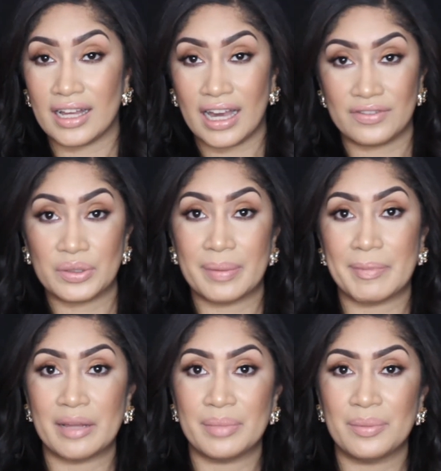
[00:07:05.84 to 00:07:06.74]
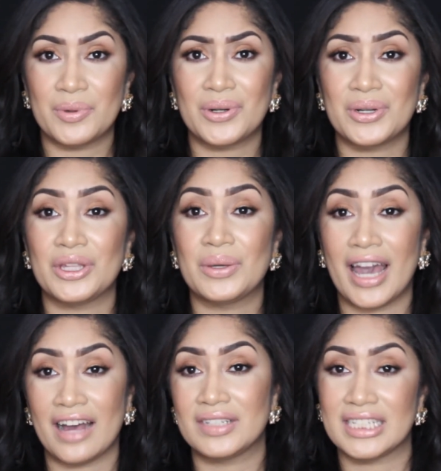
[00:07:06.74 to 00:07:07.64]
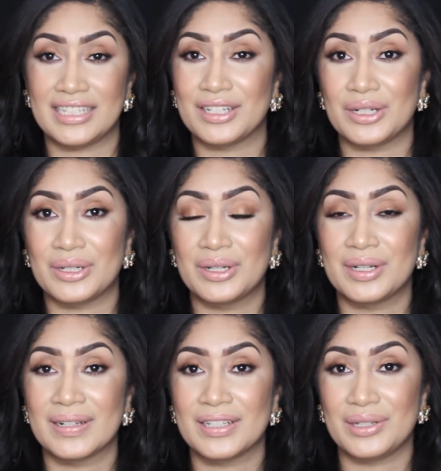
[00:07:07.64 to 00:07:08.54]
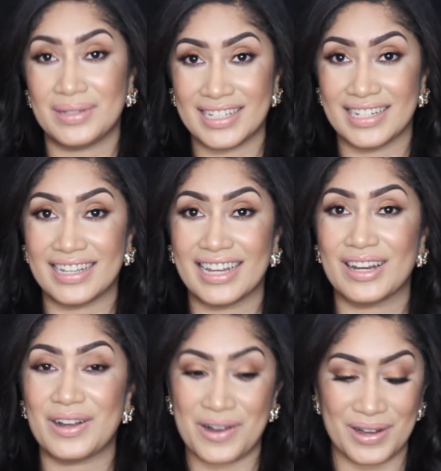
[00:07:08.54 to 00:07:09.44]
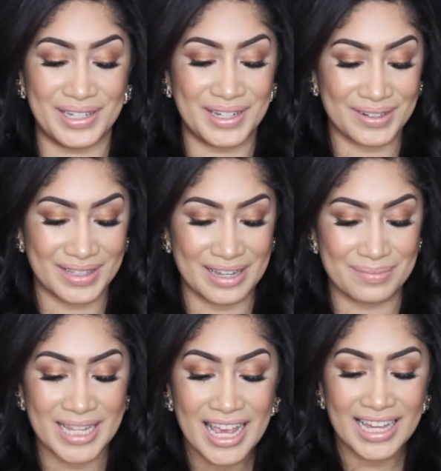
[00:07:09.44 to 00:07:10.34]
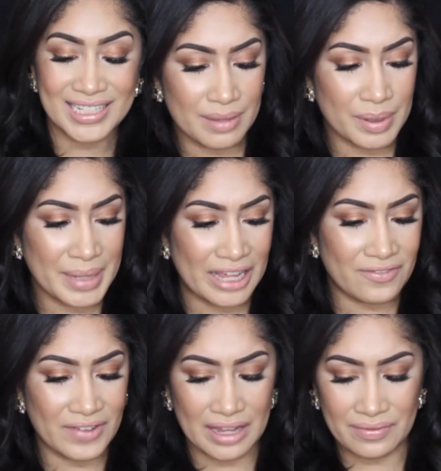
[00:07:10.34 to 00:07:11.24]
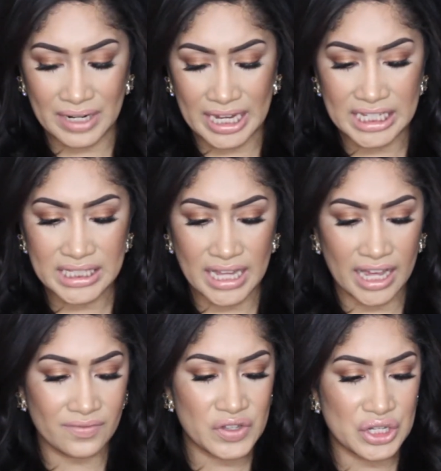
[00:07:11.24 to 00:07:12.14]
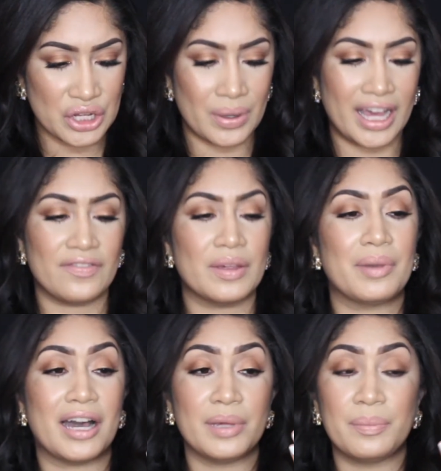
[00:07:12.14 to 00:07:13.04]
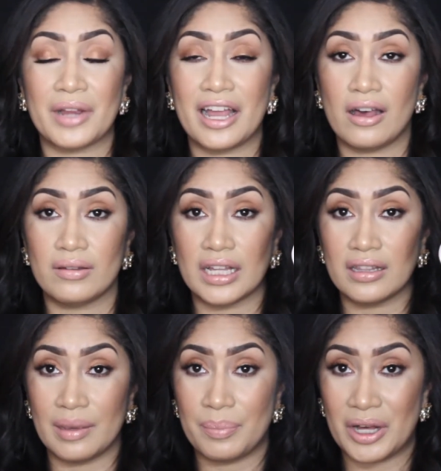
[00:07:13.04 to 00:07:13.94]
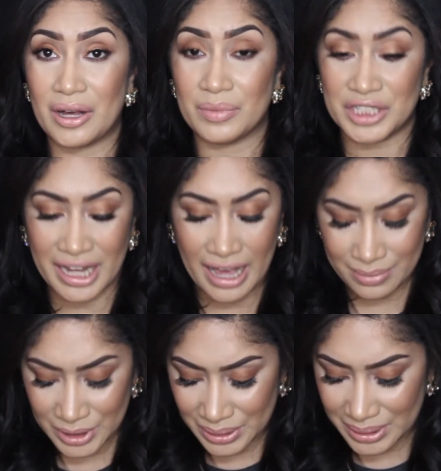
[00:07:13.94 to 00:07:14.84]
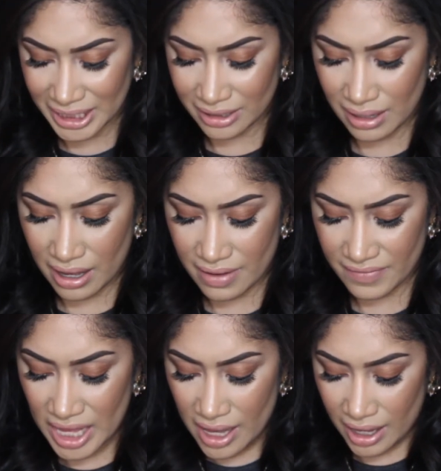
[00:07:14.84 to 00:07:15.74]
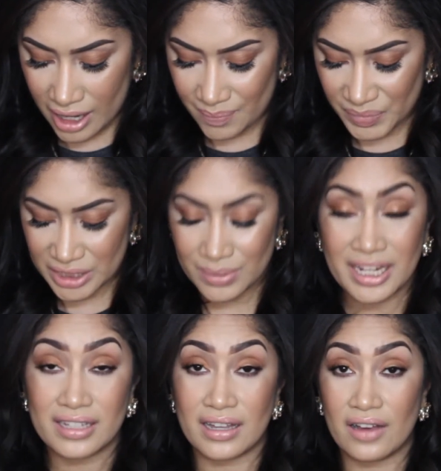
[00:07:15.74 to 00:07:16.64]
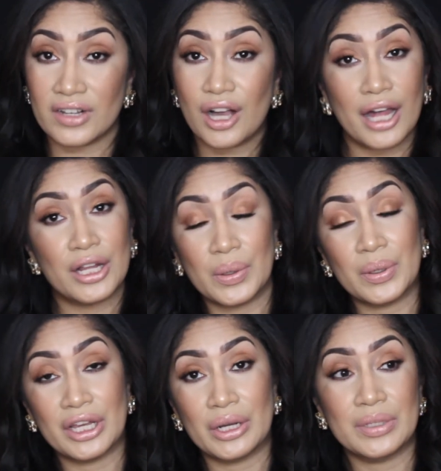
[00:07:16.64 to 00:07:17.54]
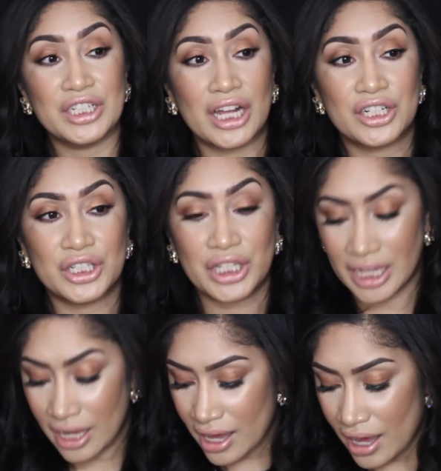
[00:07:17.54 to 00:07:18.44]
have to remind people, you have to still use skincare on your lips. Some of my favorites, I have 2. I have the Bobbi Brown lip balm, which I absolutely love. This one has avocado oil, which actually